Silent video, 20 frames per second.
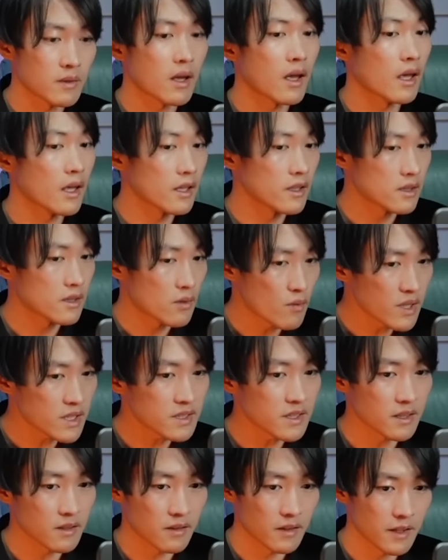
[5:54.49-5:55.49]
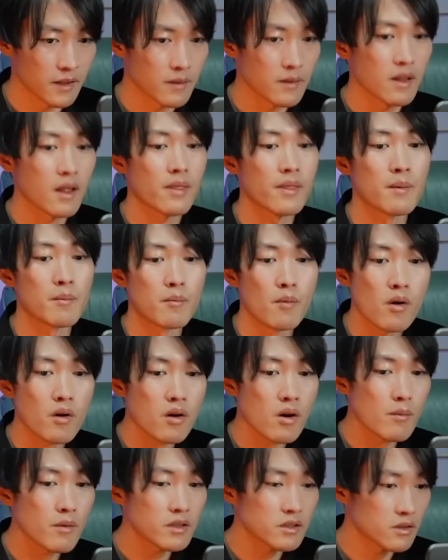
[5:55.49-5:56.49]
Interestingly, the Mokomo
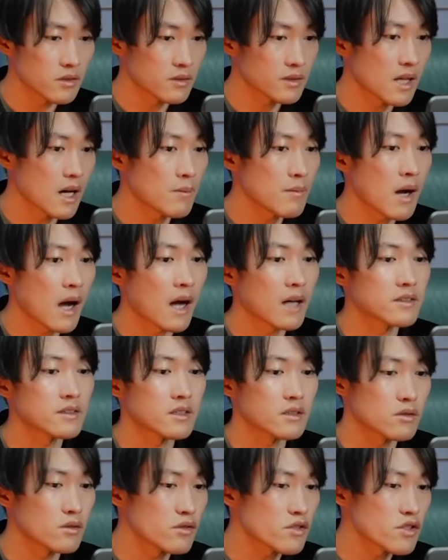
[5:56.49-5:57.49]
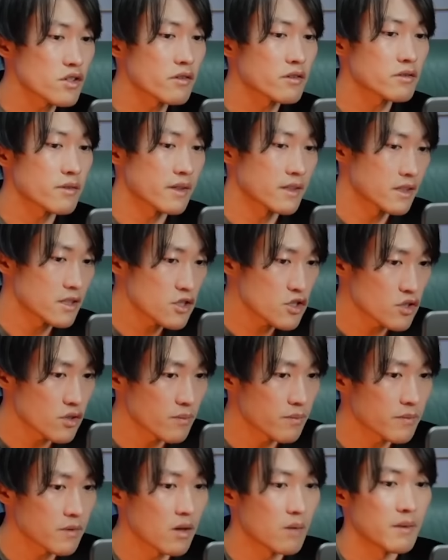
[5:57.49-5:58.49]
dukedom had a cultural tradition
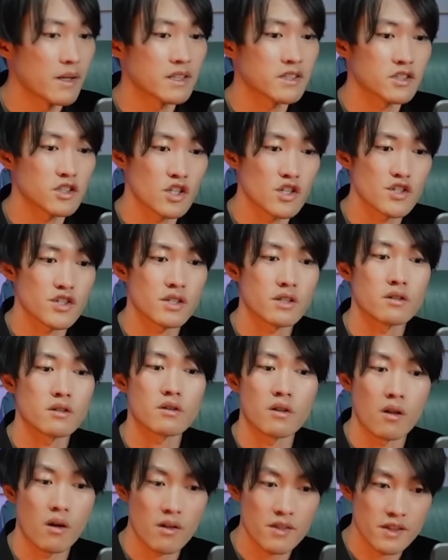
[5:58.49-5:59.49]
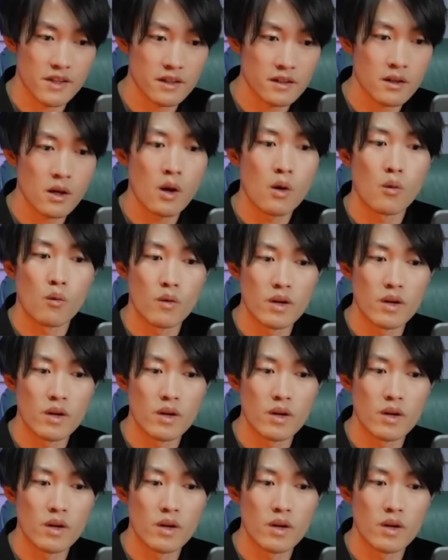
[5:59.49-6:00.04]
of exchanging clothing with